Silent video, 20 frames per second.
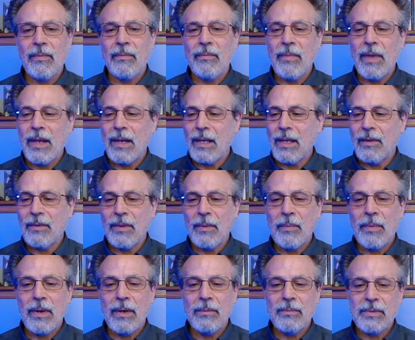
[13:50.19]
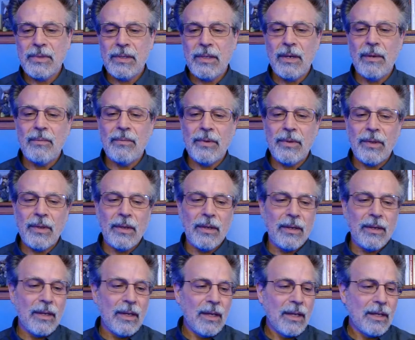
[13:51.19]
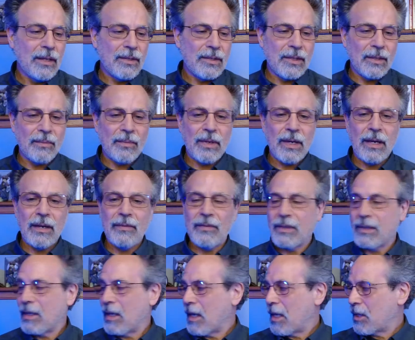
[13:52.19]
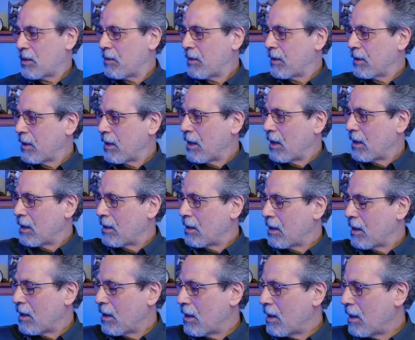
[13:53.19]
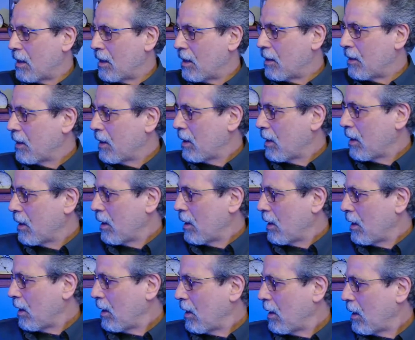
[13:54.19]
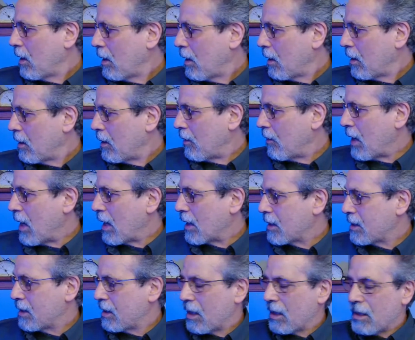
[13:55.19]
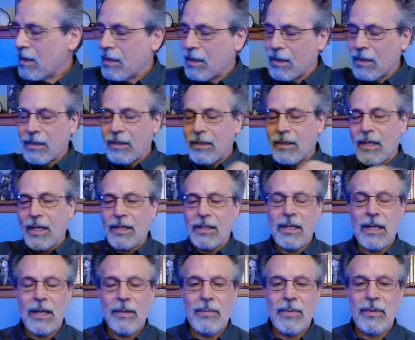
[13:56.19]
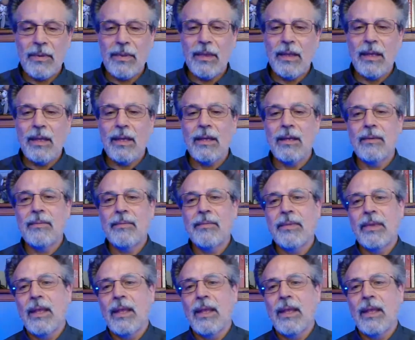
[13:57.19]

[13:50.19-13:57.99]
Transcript: many of the pumps come with some kind of attachment like the Vaxaid did, that type of thing.